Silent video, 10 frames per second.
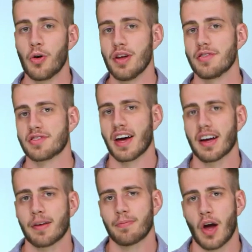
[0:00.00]
know either,
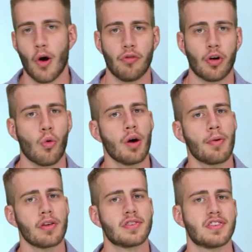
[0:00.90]
Zack. However, Warner
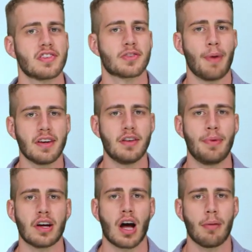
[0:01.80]
Brothers is expected to
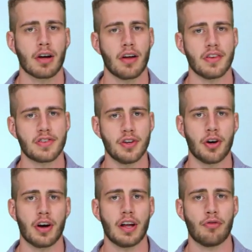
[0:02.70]
be at Comic-Con this
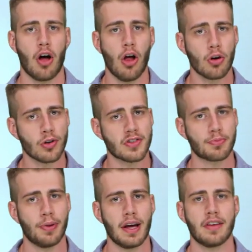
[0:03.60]
year, and if all goes
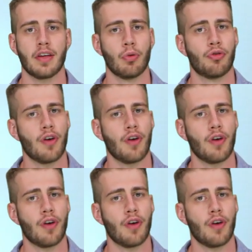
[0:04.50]
as planned, they will